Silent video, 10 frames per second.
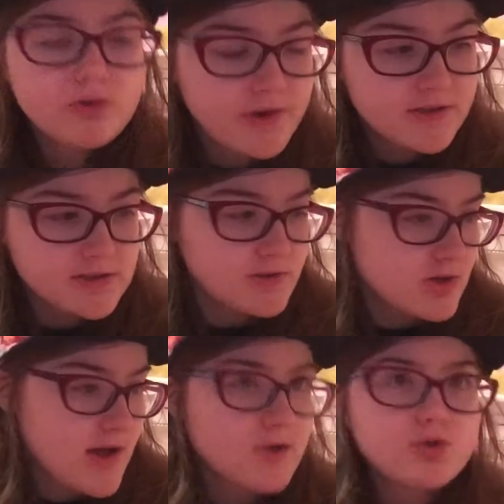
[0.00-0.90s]
crazy with
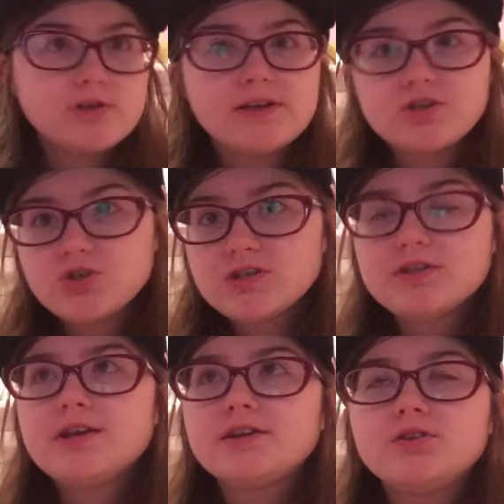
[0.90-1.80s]
challenges. Like, just
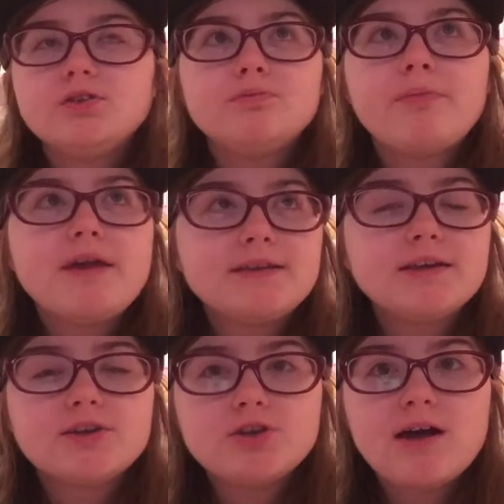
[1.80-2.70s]
stick to
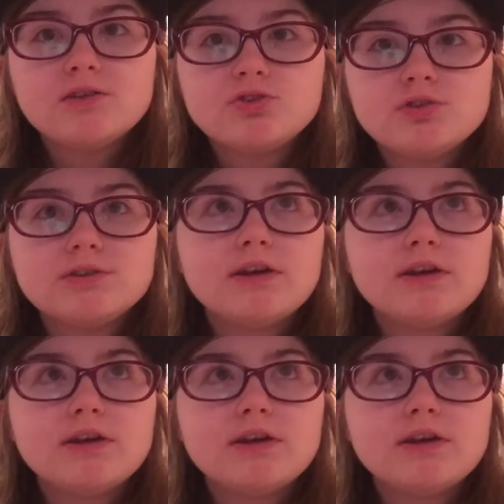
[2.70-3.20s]
basic challenges.